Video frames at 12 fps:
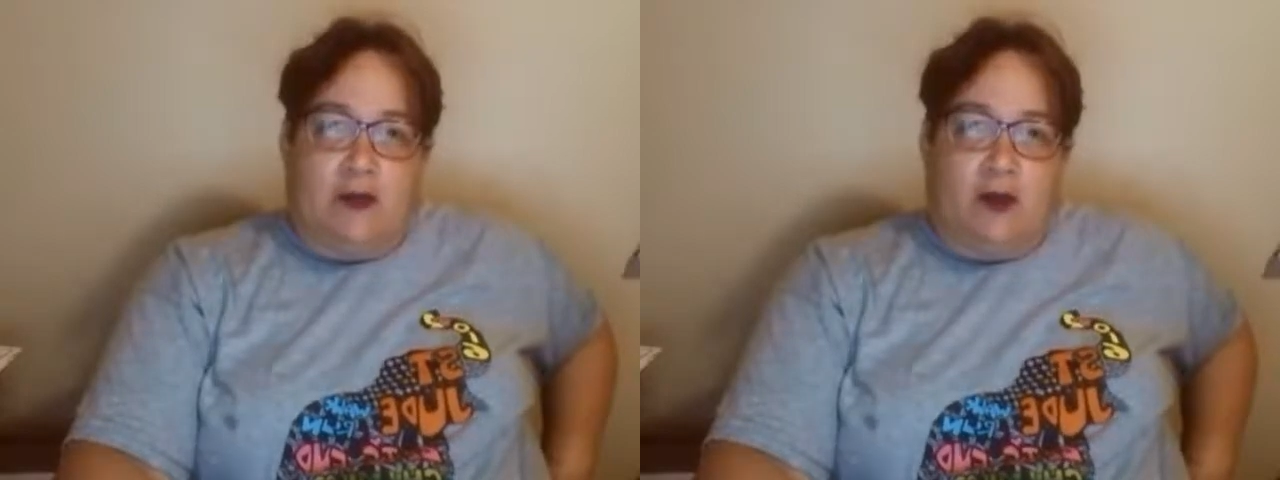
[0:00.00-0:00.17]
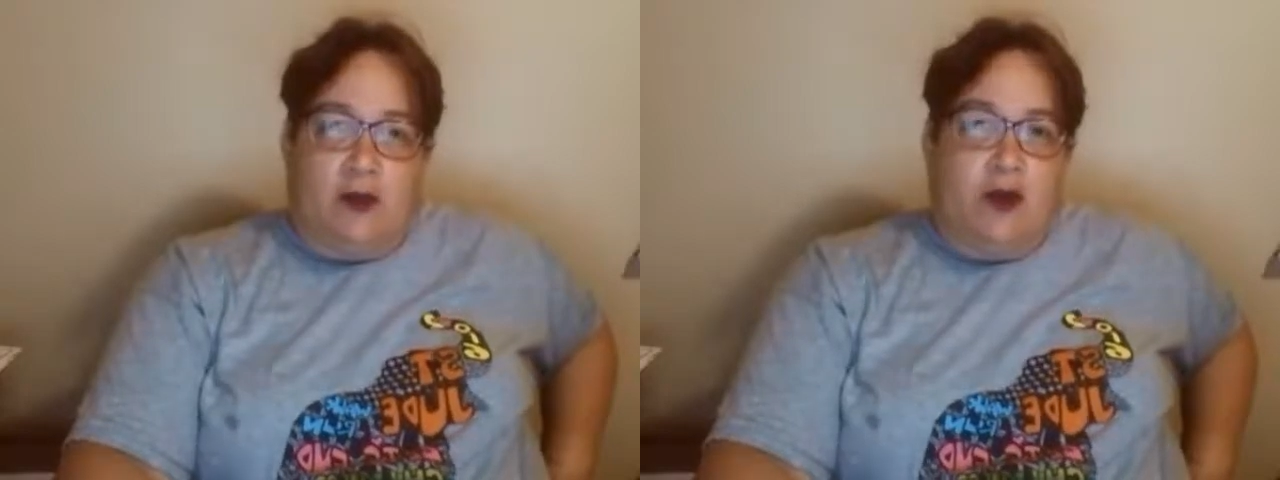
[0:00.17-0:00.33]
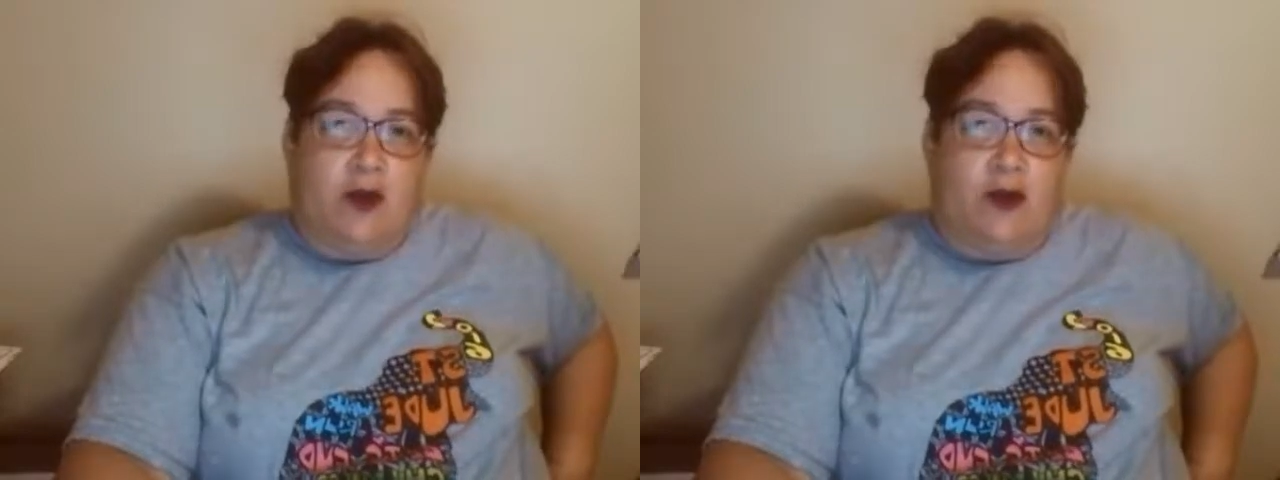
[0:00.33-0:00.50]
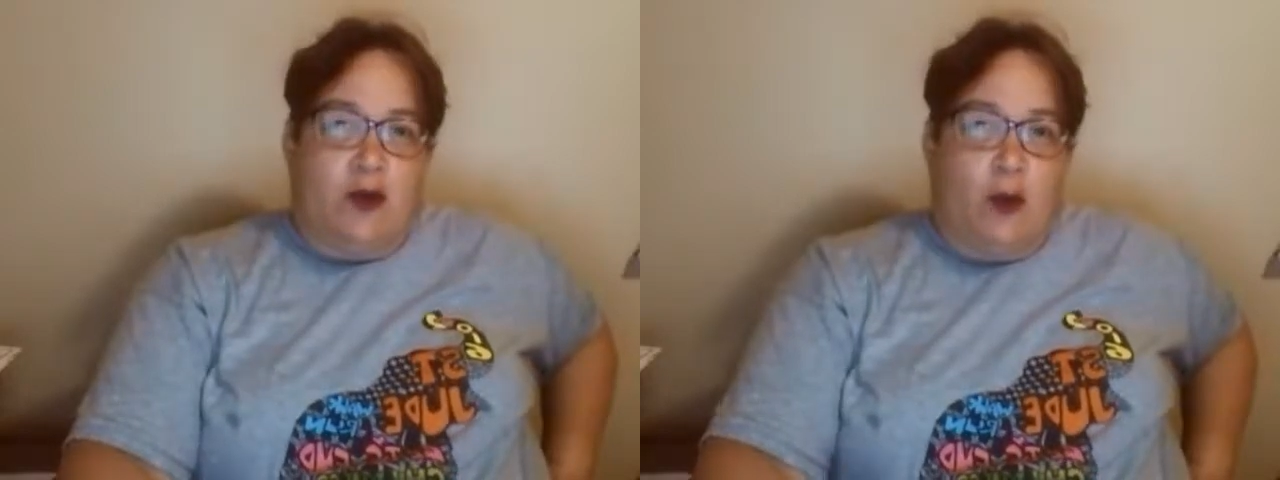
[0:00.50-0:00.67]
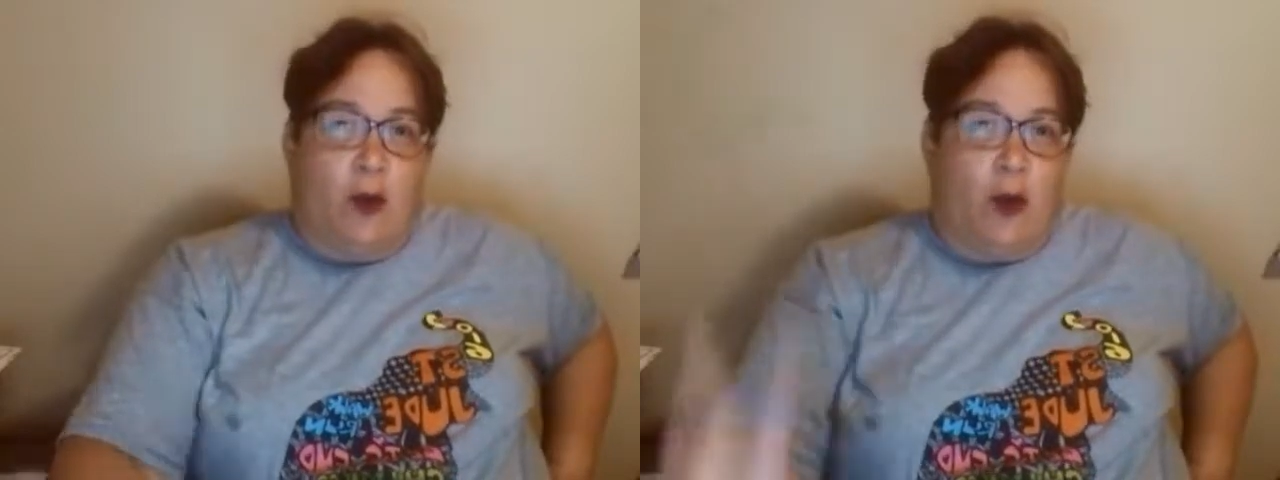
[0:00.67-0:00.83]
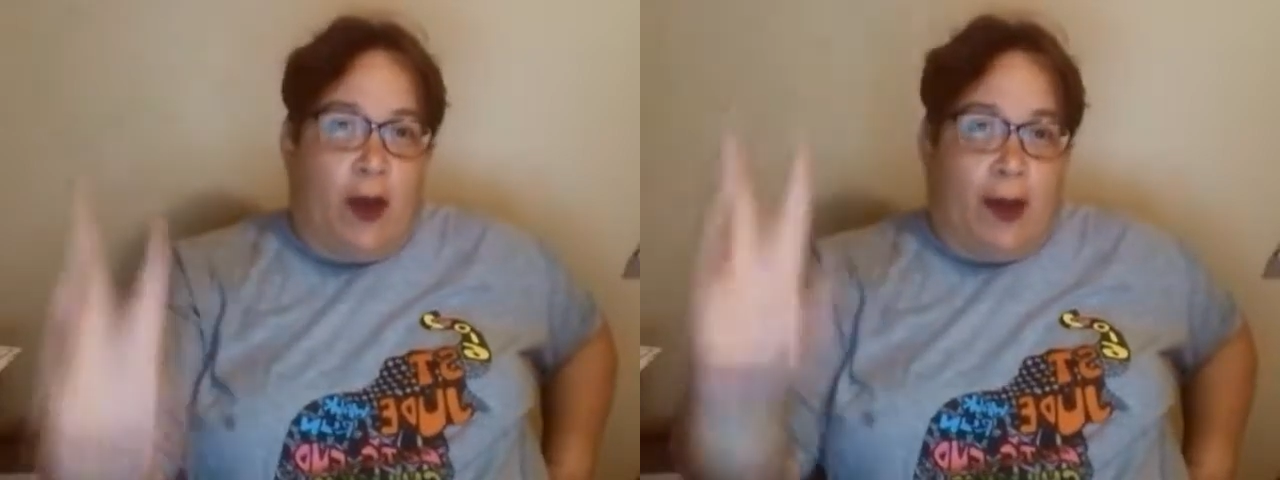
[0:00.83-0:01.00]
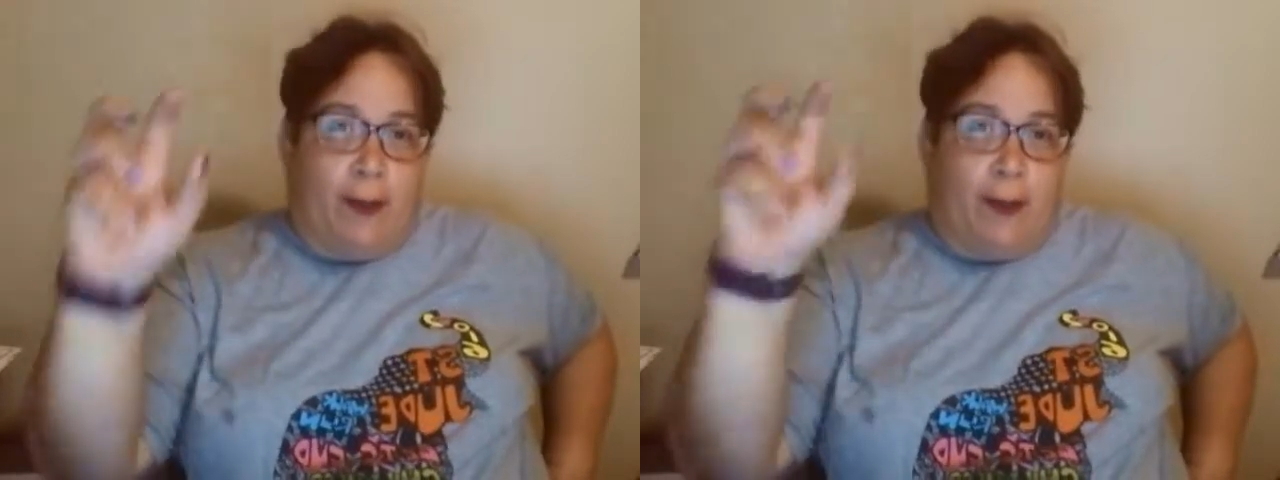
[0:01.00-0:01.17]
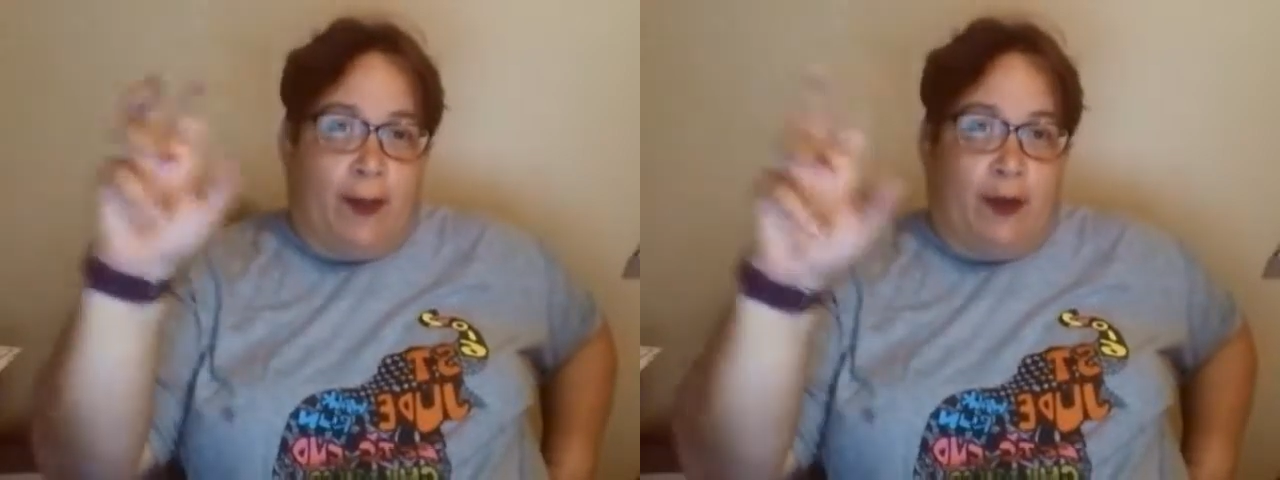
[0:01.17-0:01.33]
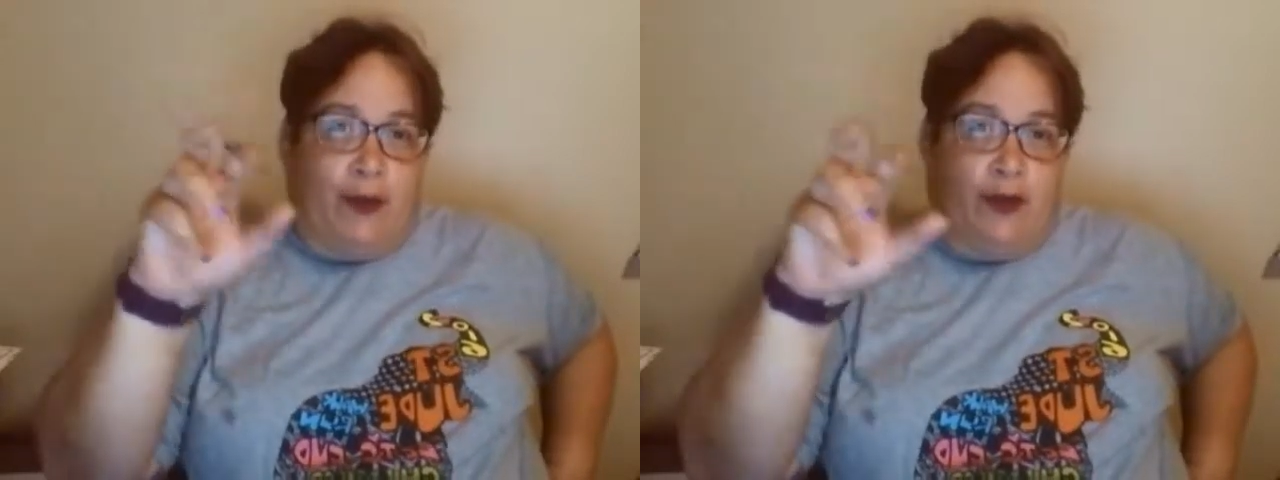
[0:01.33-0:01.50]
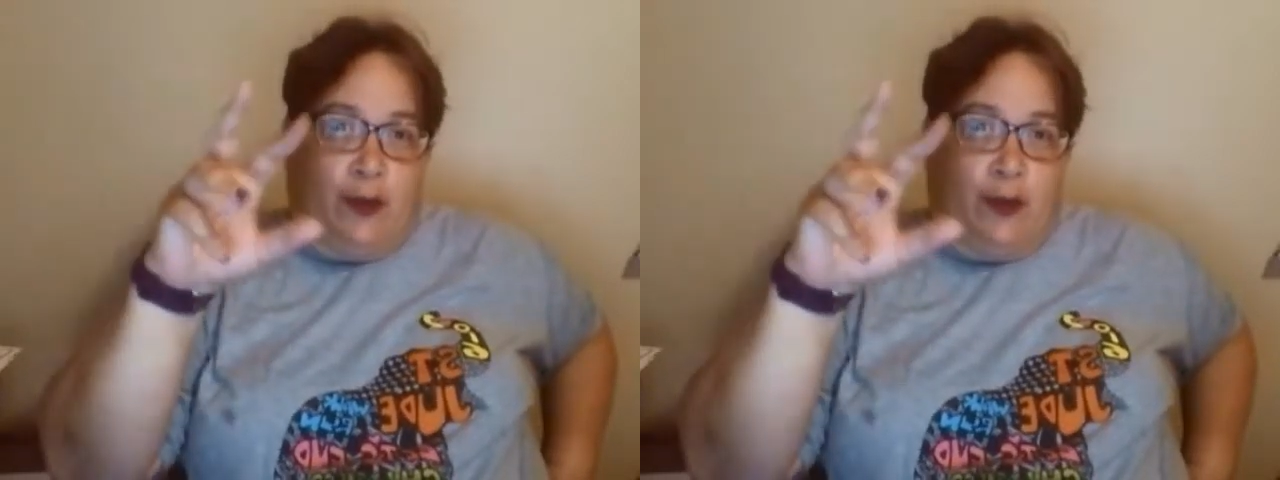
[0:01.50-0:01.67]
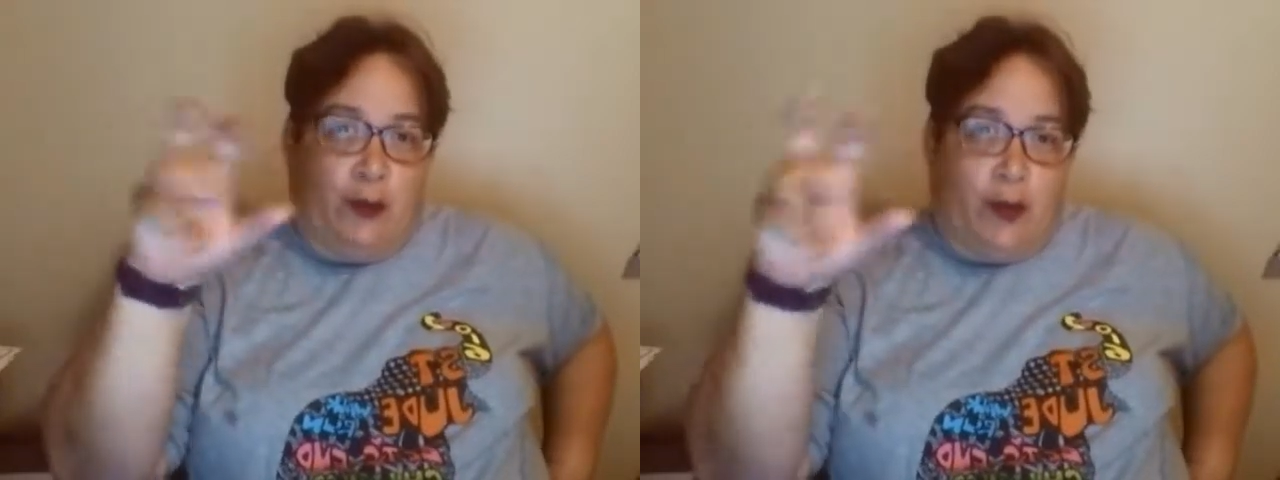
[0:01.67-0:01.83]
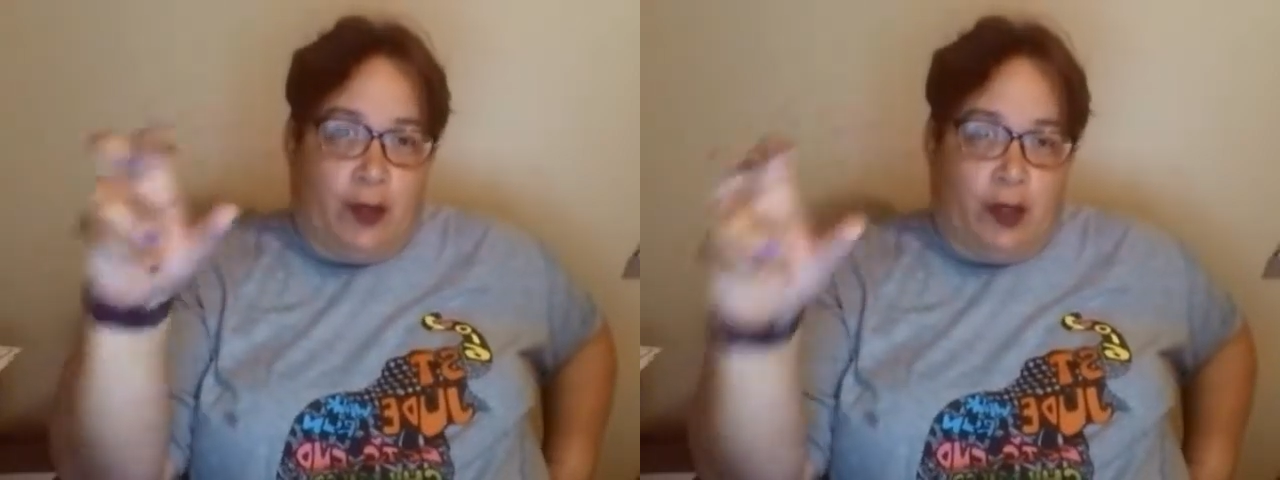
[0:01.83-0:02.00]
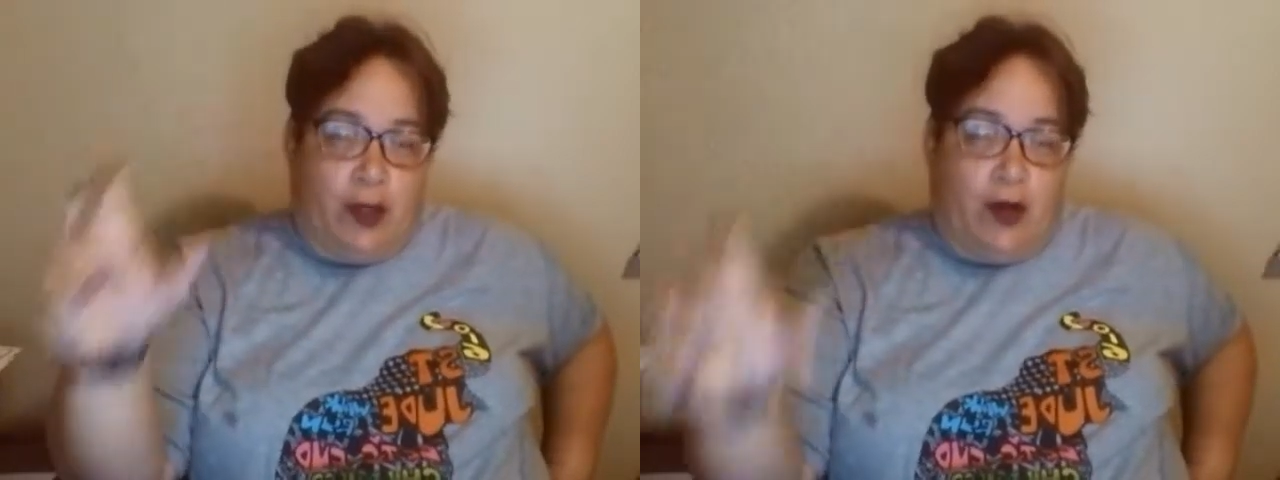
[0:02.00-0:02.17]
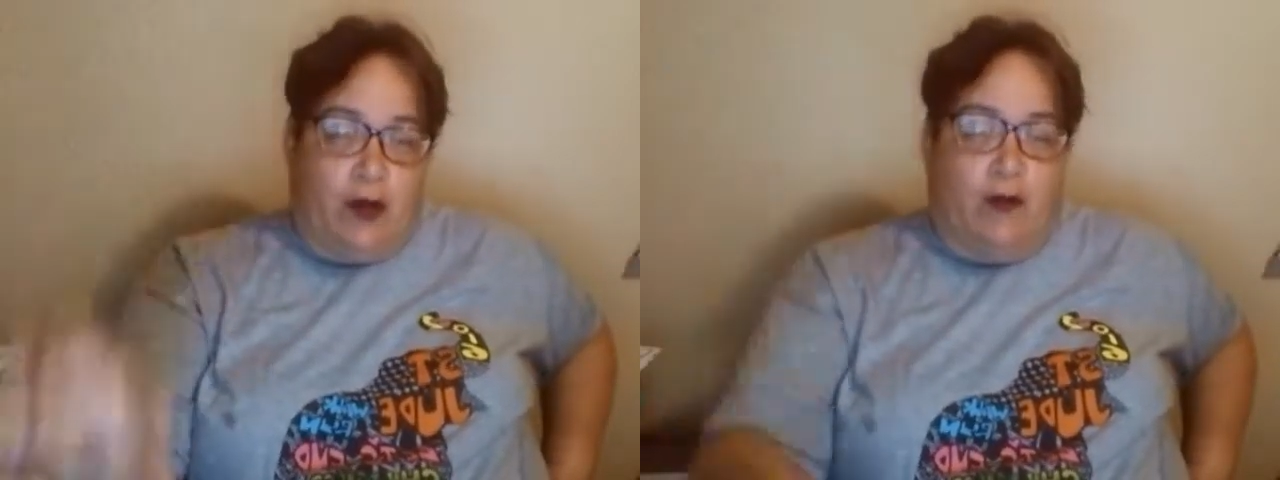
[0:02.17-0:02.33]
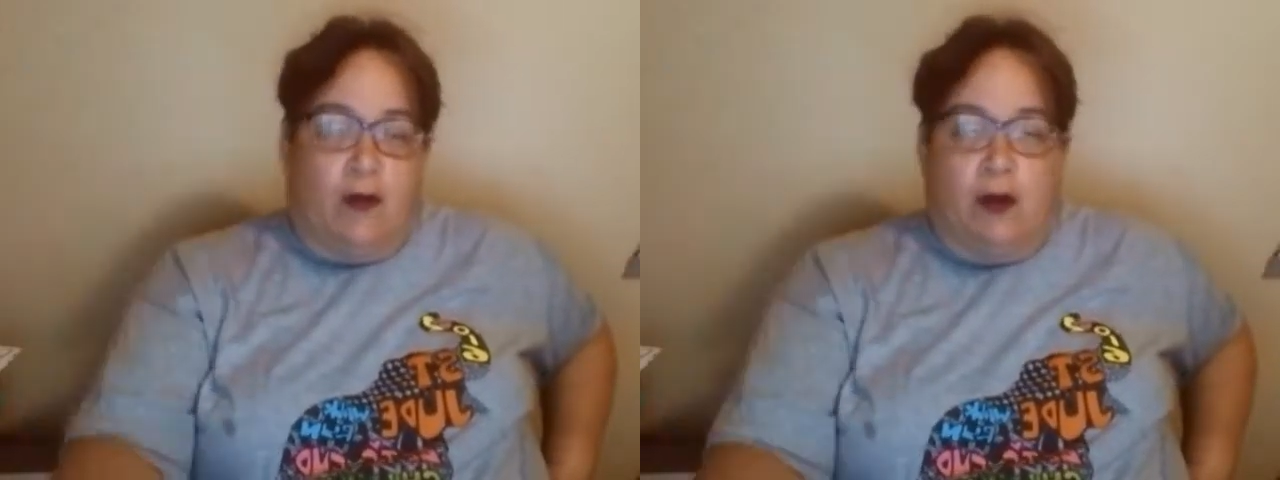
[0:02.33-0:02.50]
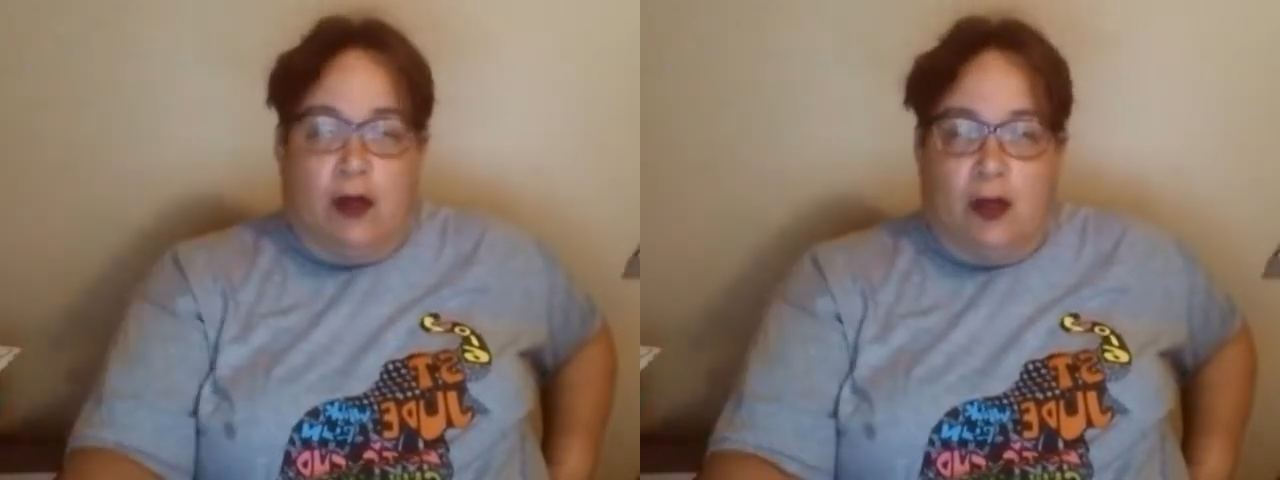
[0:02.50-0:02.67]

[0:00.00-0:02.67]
on Web 2.0